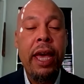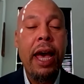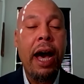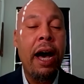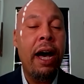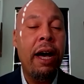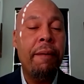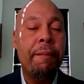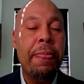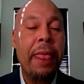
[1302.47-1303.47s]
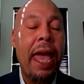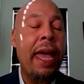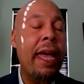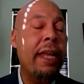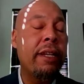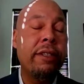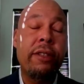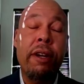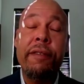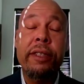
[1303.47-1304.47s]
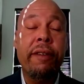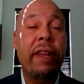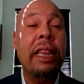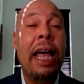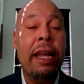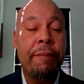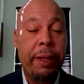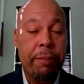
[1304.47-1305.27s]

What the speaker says: and service of a lot of people.